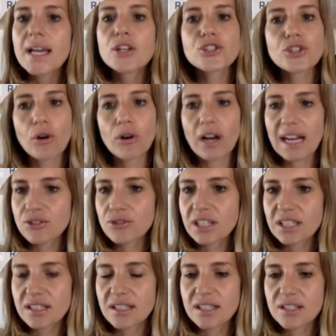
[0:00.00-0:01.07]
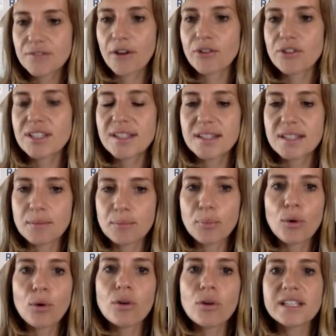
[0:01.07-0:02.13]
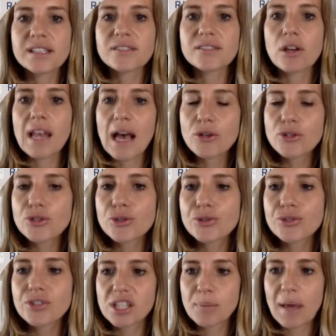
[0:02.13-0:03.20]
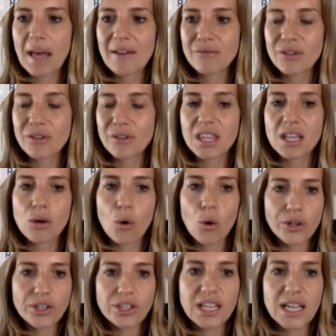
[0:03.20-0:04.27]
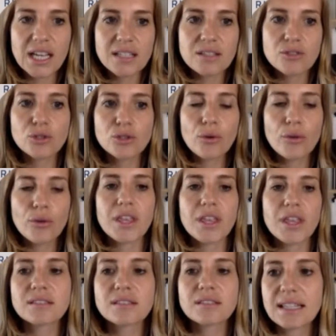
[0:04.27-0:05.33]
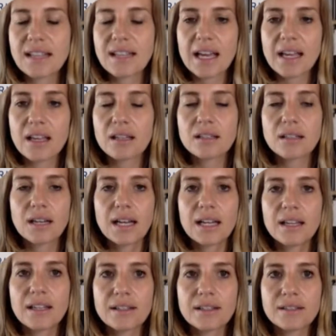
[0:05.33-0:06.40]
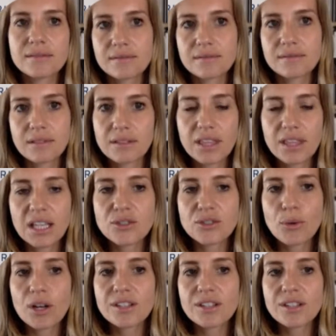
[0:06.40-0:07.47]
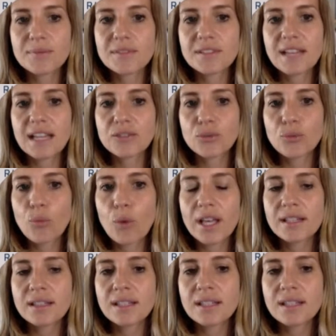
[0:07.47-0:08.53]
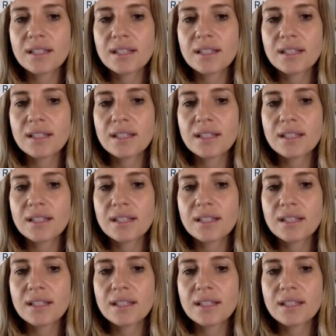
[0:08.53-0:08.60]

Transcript: So as you can see, it's very simple. It allows you to keep everything organized. The cool thing that I, I think as well is that when